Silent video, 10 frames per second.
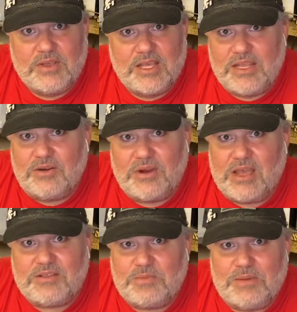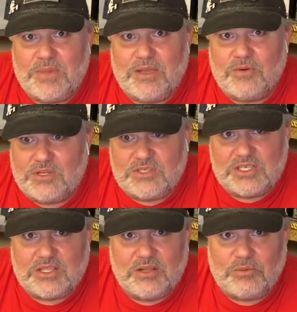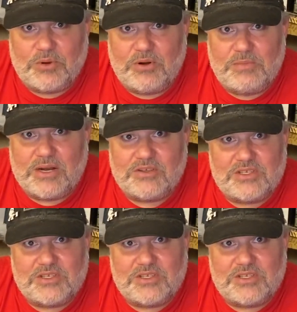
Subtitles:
And they don't have to be big ones, just little burn barrels.